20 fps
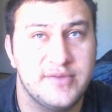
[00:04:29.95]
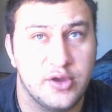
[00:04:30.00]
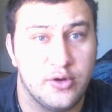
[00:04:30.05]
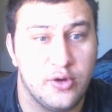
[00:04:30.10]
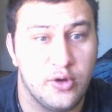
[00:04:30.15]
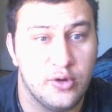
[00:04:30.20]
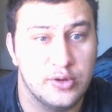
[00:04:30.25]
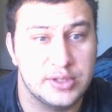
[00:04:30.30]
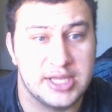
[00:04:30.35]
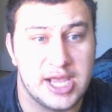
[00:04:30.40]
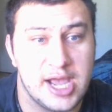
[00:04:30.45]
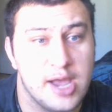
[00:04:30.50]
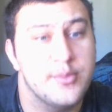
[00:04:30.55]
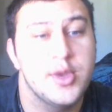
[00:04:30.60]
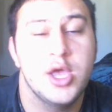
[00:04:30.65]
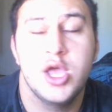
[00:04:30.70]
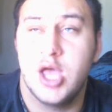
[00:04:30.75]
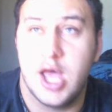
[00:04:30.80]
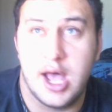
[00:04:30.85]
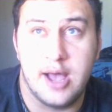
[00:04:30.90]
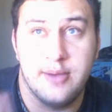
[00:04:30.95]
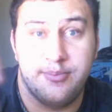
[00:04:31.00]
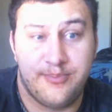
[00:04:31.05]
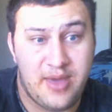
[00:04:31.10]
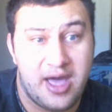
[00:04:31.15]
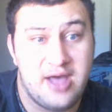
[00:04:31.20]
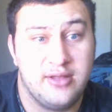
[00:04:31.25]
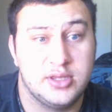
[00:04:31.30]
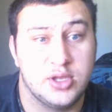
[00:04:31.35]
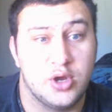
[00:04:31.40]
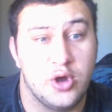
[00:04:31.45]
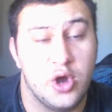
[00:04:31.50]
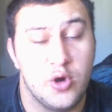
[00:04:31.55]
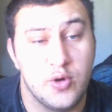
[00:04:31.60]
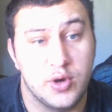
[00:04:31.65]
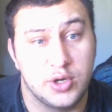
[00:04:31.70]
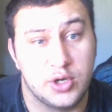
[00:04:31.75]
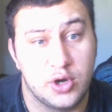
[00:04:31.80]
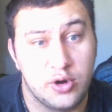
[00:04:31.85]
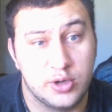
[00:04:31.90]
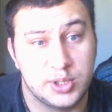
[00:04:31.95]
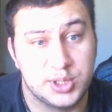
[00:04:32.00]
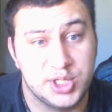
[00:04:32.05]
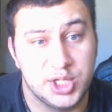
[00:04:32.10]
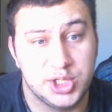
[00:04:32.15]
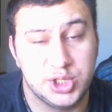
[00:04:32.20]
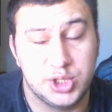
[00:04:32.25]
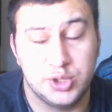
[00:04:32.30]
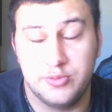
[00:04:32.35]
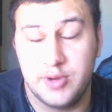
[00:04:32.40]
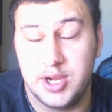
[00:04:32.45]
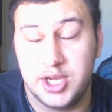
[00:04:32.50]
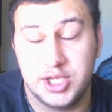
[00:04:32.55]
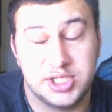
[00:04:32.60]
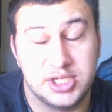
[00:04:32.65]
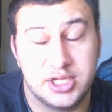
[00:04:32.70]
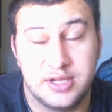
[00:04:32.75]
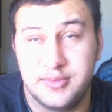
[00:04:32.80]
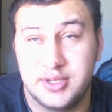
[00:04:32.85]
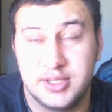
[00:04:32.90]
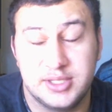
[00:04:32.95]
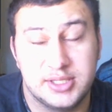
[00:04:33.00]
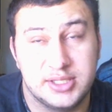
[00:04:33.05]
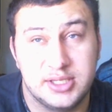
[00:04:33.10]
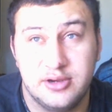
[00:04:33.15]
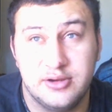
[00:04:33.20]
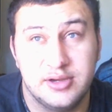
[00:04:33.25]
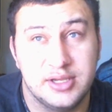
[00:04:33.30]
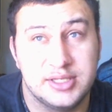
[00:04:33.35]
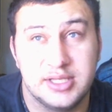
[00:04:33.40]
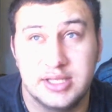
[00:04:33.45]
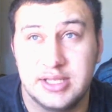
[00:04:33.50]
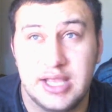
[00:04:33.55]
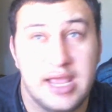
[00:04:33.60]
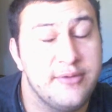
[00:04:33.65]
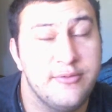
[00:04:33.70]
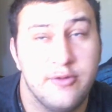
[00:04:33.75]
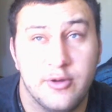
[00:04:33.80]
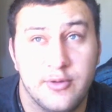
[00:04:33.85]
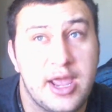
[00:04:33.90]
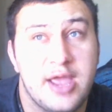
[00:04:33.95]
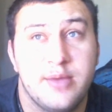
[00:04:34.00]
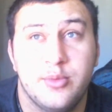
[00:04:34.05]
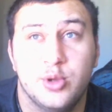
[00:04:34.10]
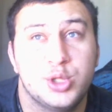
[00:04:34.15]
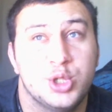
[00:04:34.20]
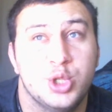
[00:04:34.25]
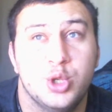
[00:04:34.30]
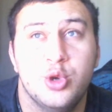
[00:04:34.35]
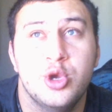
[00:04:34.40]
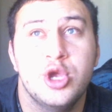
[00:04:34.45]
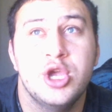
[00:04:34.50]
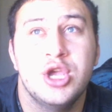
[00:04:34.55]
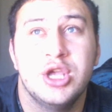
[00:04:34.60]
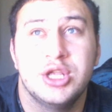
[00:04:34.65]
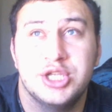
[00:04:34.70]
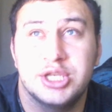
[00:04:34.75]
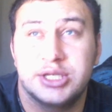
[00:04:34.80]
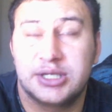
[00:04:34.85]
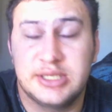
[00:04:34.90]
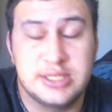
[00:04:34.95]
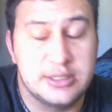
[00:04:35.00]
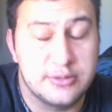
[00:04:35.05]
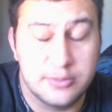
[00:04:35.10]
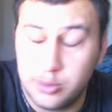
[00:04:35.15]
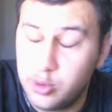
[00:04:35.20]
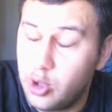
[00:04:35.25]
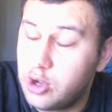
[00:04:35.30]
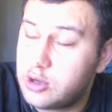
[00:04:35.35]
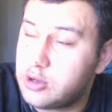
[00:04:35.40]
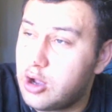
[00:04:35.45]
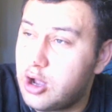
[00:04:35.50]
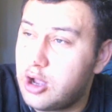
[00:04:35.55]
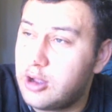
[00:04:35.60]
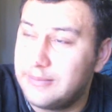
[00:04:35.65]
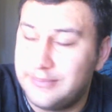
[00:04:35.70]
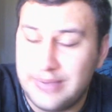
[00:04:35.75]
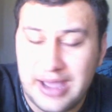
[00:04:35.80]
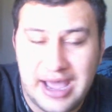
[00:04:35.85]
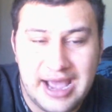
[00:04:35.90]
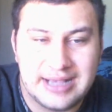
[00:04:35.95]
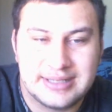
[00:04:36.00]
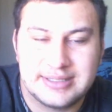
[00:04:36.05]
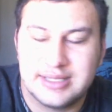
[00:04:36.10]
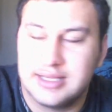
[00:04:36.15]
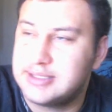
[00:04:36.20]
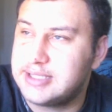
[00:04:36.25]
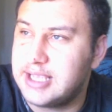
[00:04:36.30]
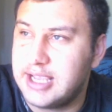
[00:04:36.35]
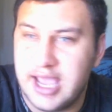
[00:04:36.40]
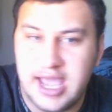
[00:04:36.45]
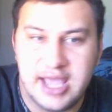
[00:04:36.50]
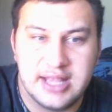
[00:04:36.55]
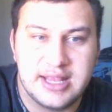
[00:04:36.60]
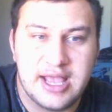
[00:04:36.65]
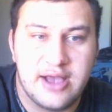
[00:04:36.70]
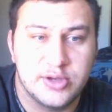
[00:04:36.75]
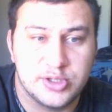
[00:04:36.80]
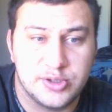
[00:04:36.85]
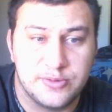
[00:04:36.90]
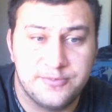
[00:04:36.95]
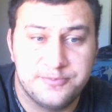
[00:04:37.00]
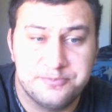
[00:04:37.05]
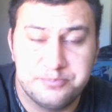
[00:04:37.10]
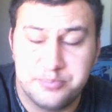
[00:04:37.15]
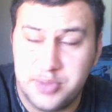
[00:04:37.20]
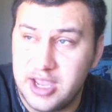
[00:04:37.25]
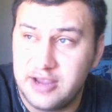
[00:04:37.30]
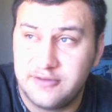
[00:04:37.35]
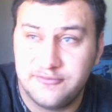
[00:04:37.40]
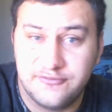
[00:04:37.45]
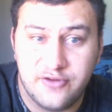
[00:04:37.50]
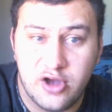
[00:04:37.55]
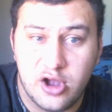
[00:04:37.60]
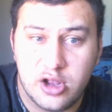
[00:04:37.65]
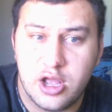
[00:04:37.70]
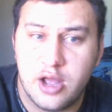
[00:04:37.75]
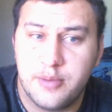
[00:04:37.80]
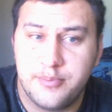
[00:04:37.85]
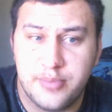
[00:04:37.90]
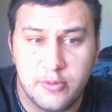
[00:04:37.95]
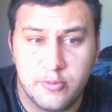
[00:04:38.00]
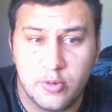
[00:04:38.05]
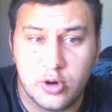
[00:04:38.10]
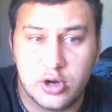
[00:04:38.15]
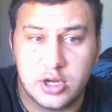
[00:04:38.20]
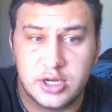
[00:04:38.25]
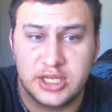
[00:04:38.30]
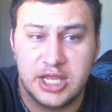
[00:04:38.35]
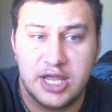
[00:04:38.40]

the whole time about the Owen Hart situation. I mean, seriously, they were able to just look on past it and say, hey, that was a big fuck up, but we're going to